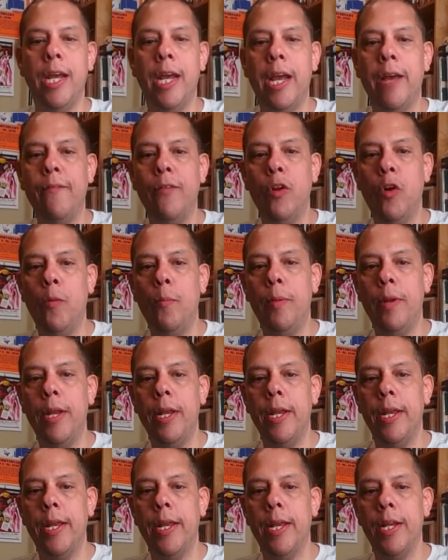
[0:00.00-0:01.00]
I haven't opened
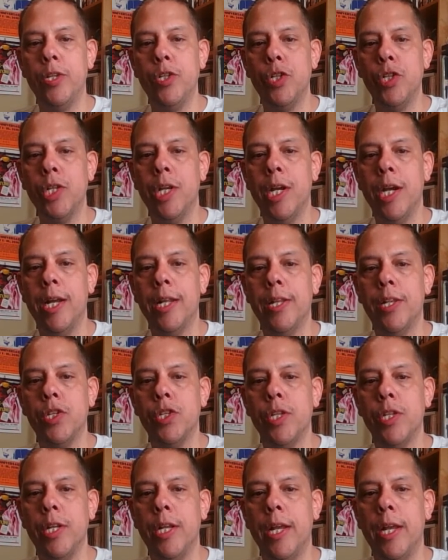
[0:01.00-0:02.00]
it yet. I just got this
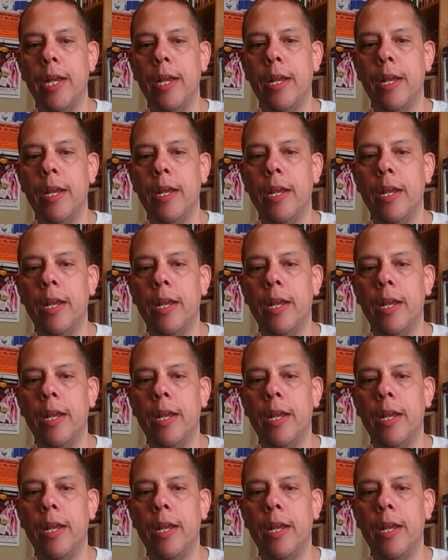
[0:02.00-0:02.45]
today.